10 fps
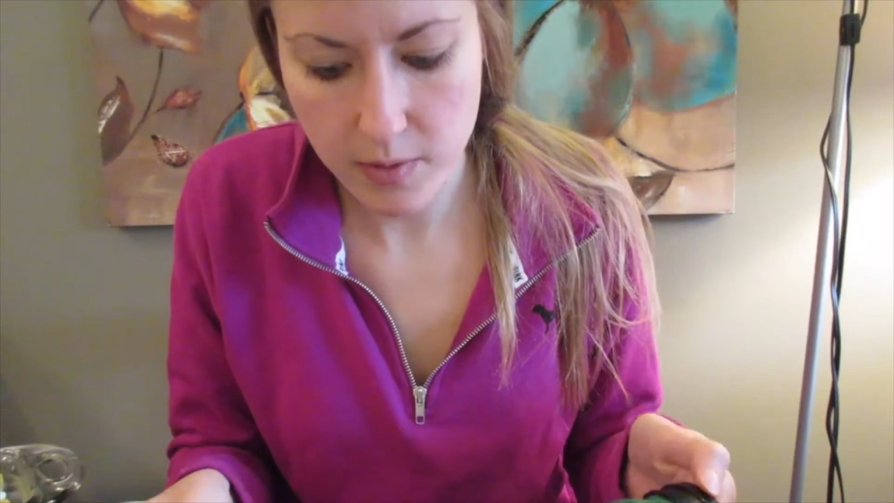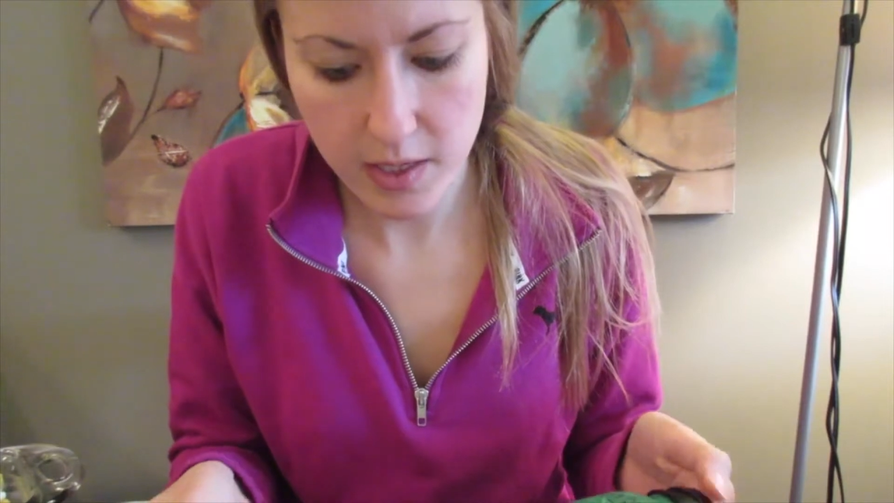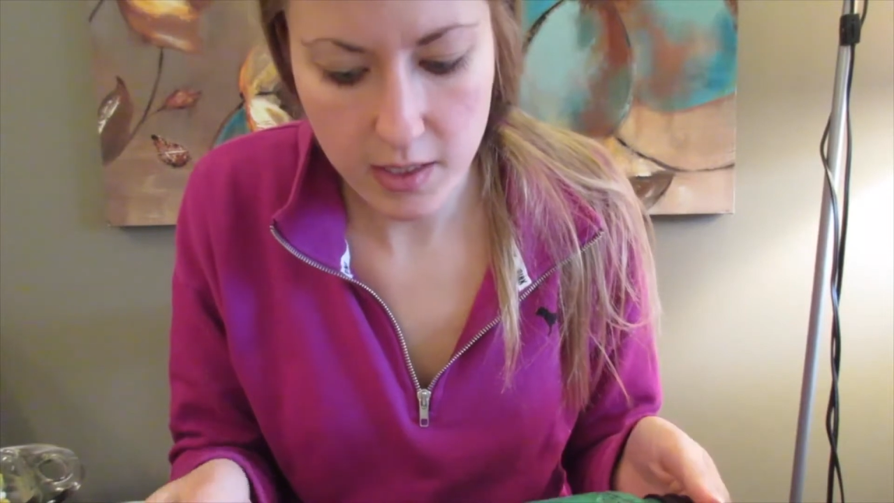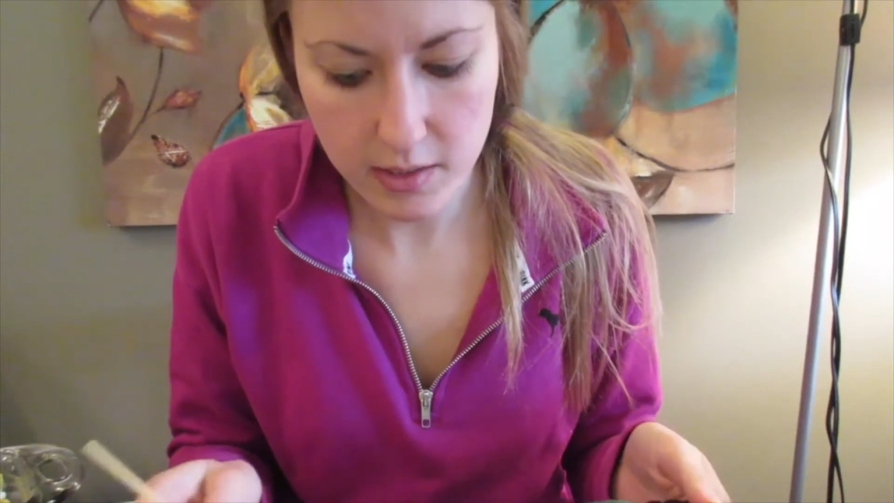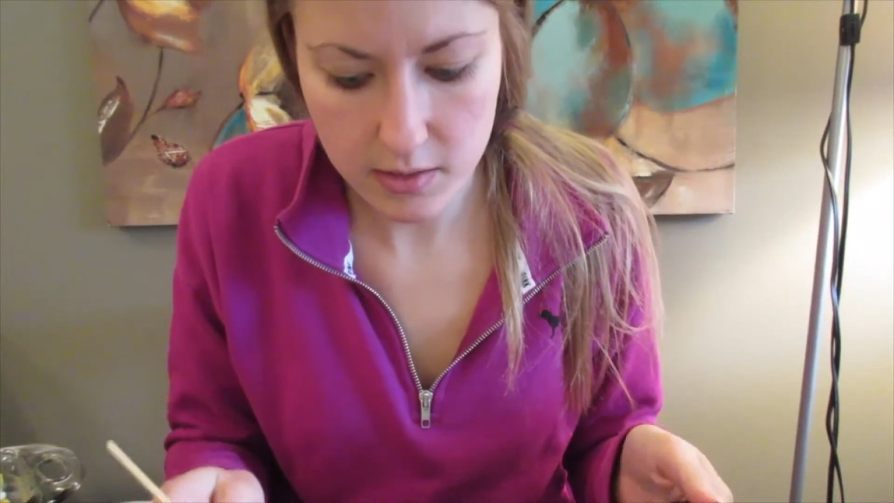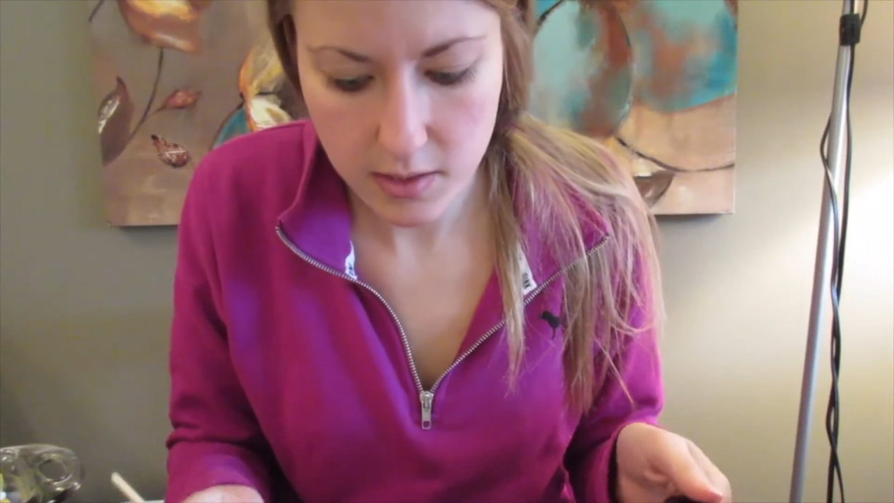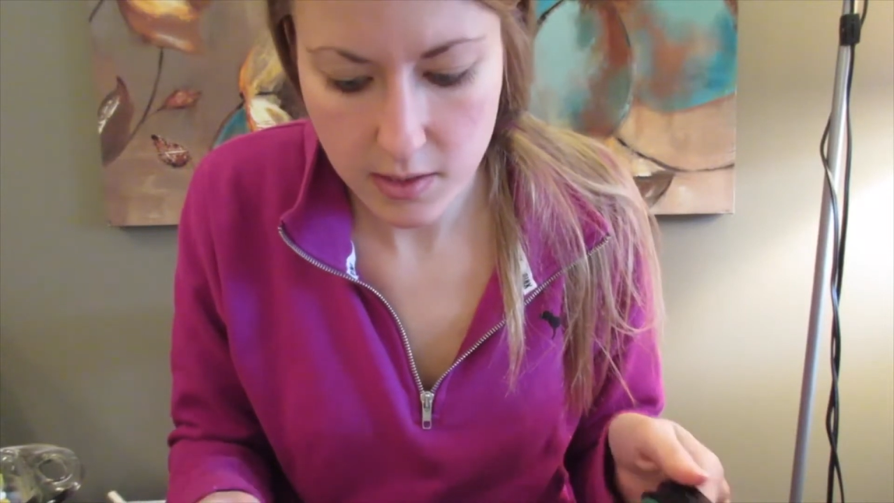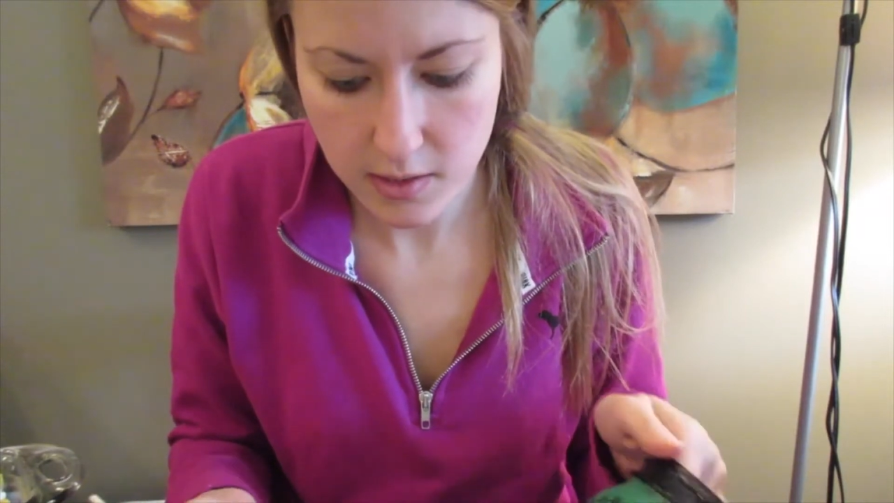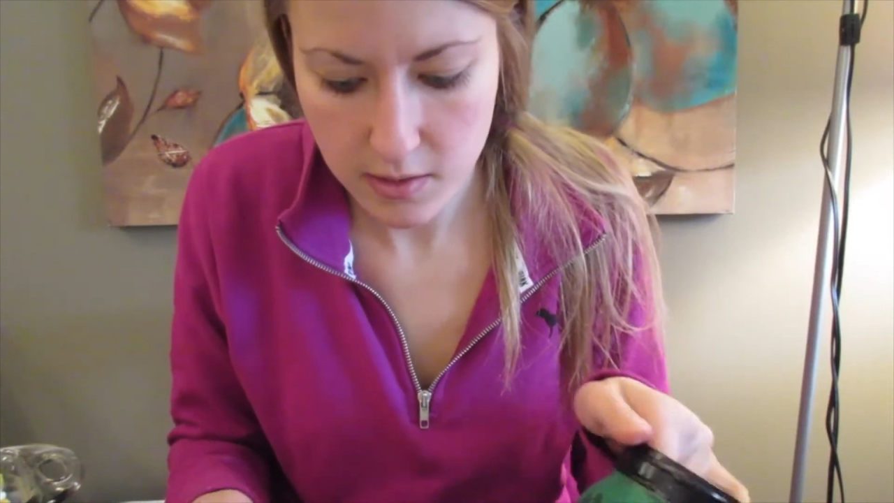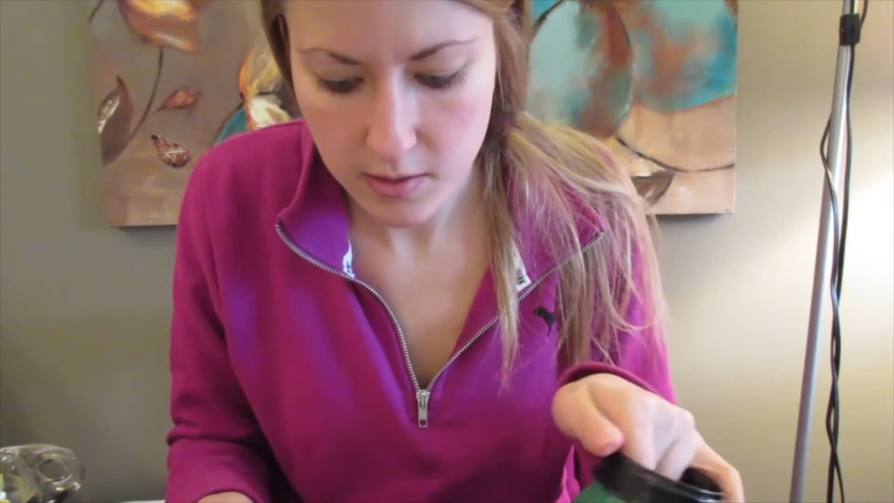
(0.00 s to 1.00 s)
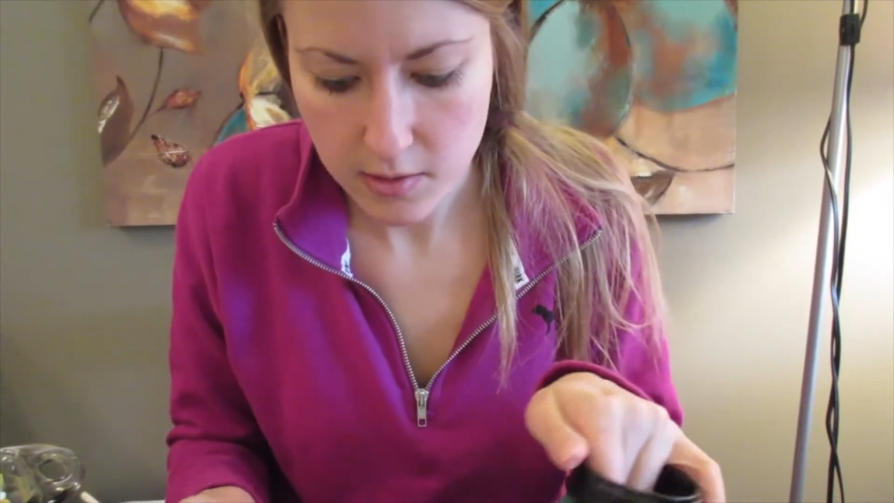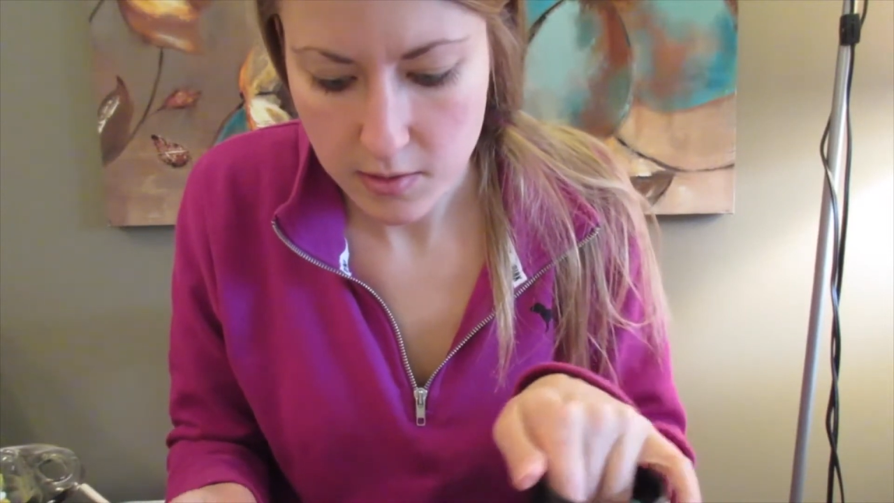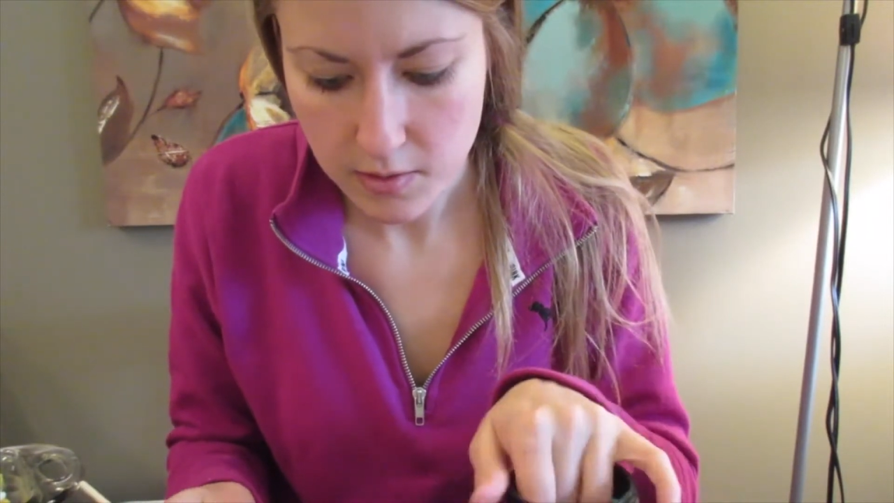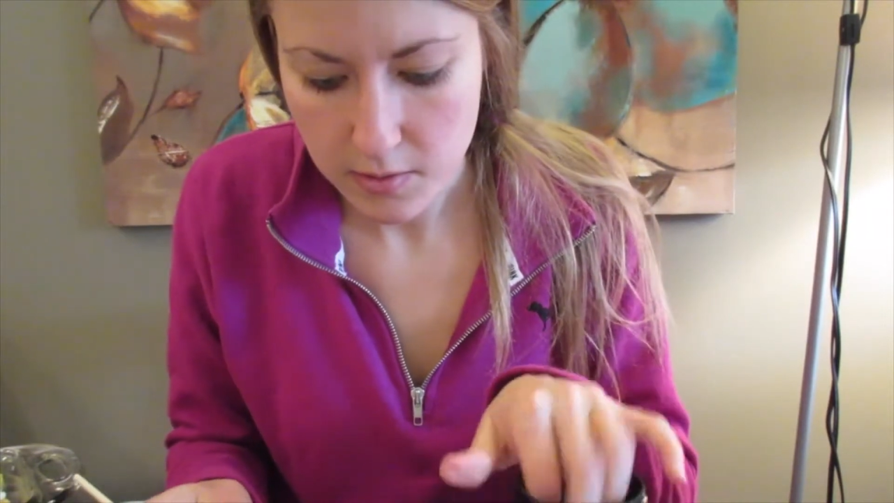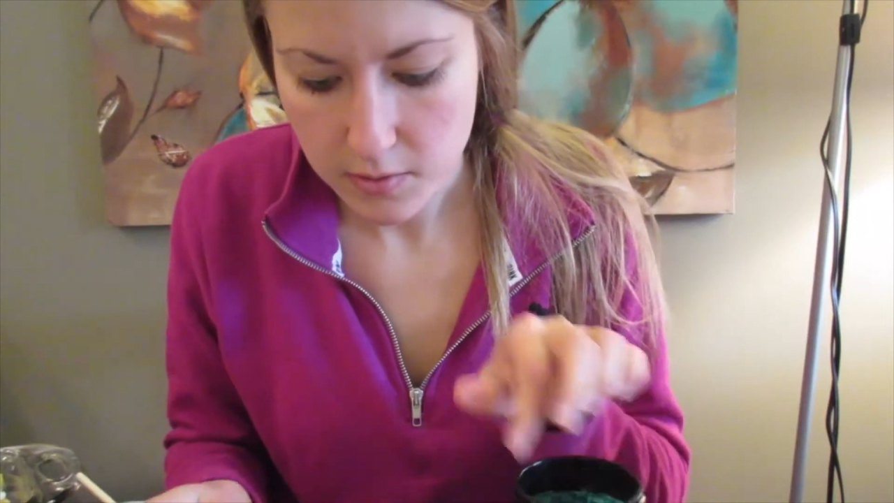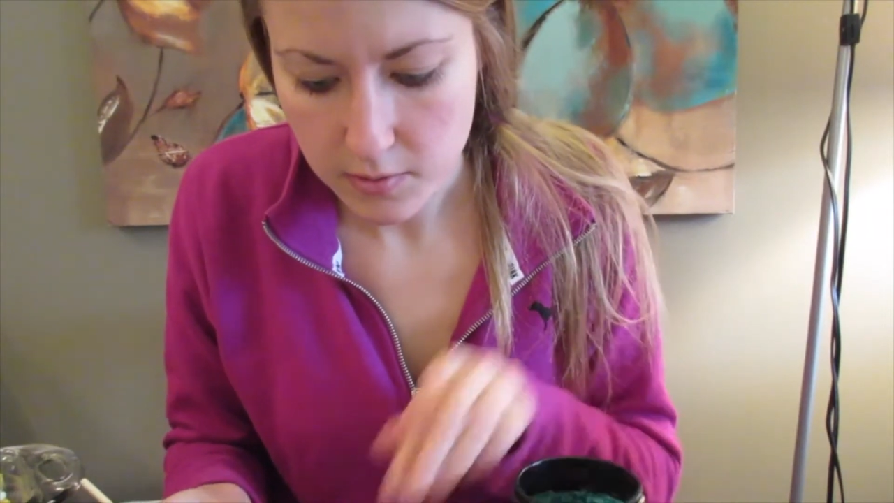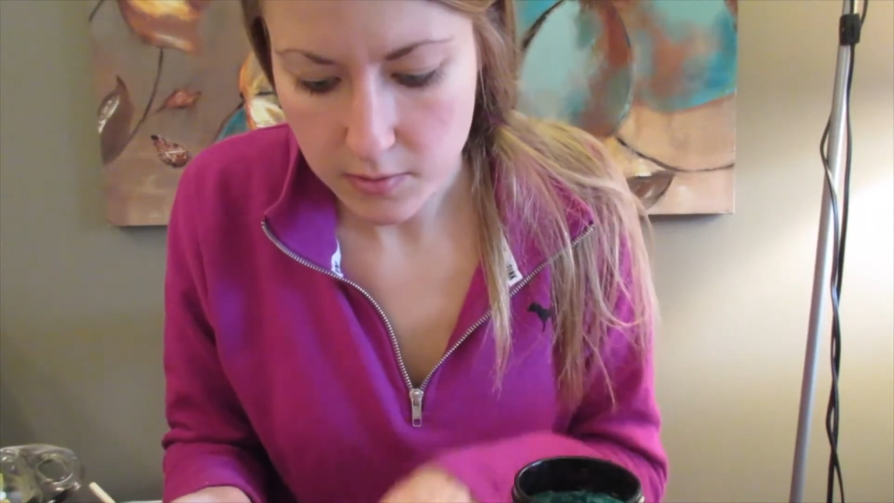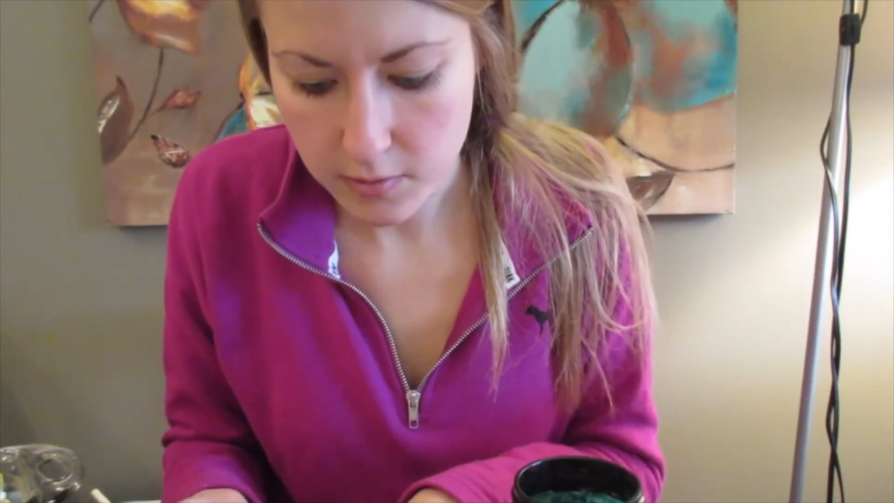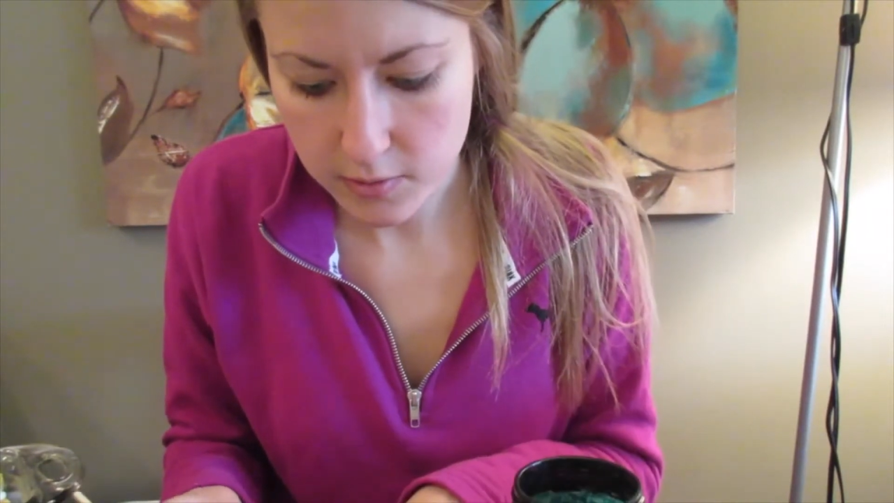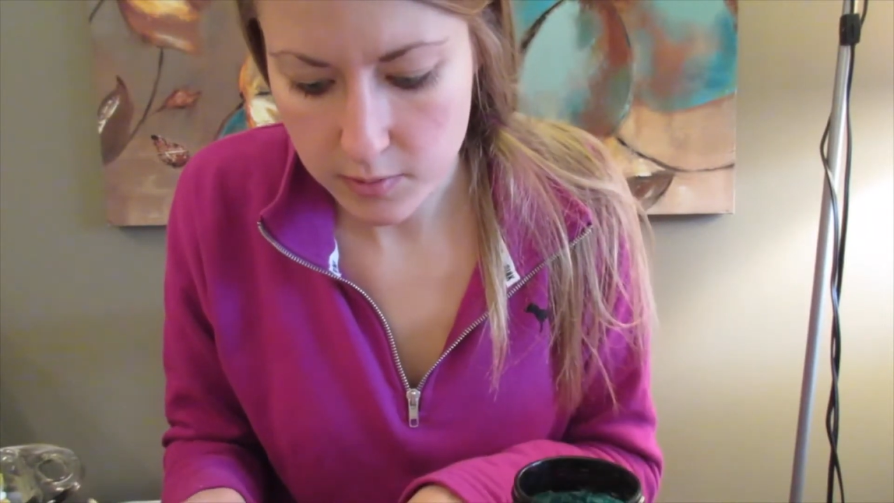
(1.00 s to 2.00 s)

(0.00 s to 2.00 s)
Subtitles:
paint on